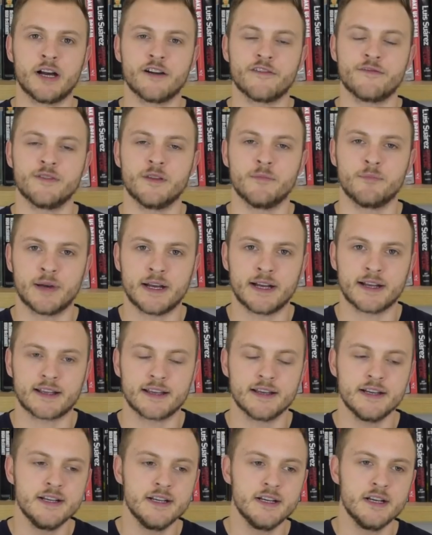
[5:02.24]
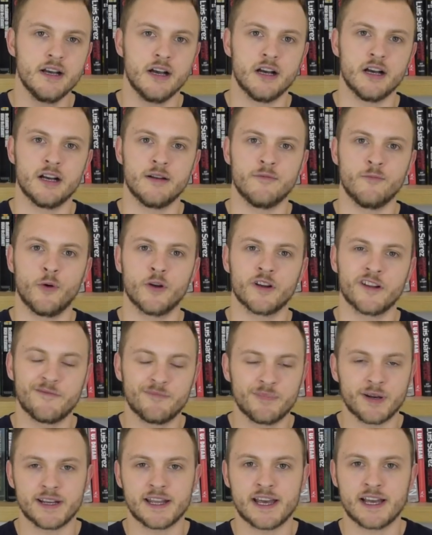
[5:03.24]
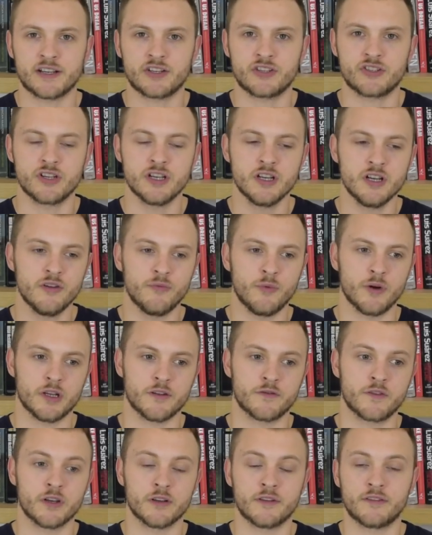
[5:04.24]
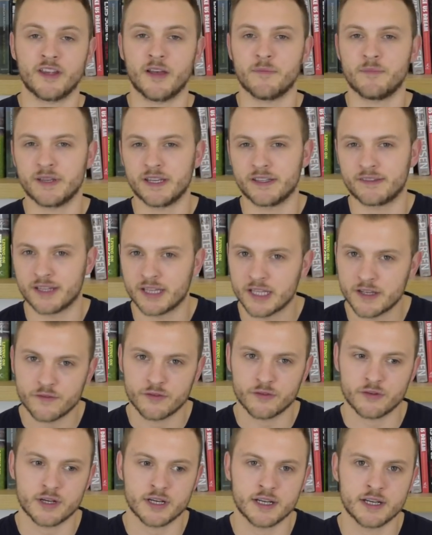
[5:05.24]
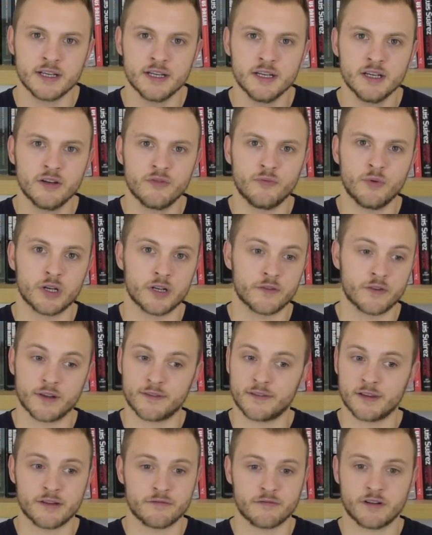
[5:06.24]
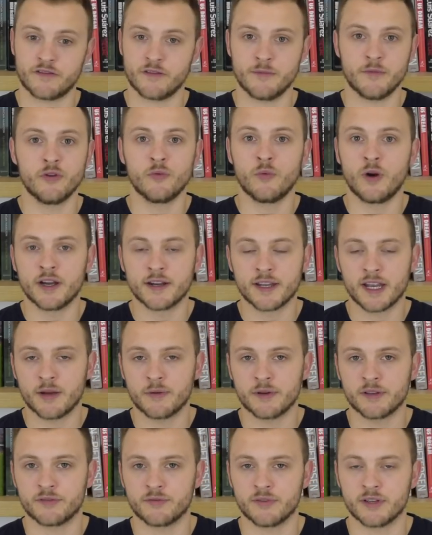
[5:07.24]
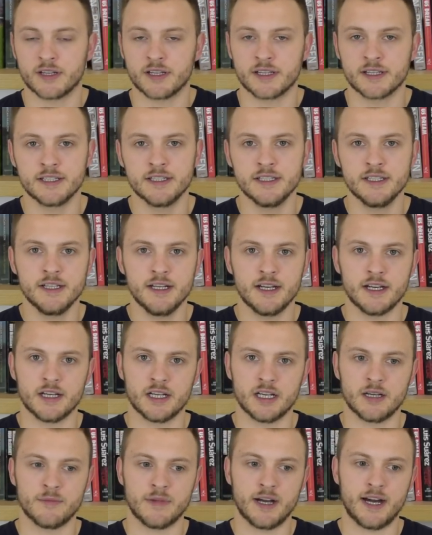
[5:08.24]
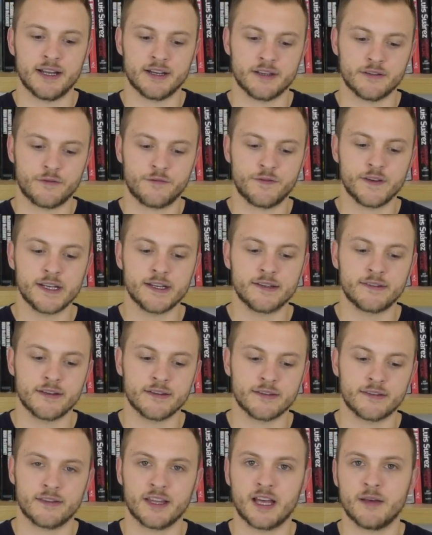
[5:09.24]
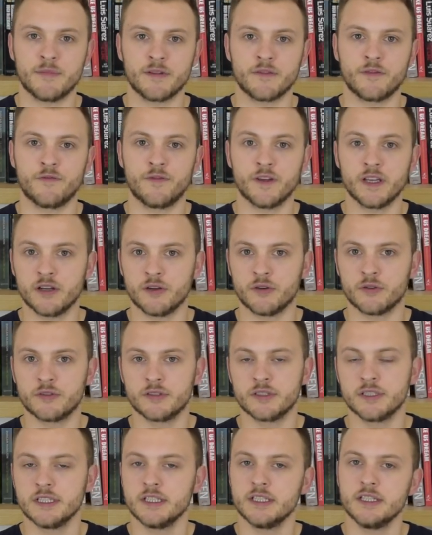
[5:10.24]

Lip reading: out from the back, one of panache, one of good set-piece delivery, one of good delivery from all wide areas, really. And it feeds into that midfield,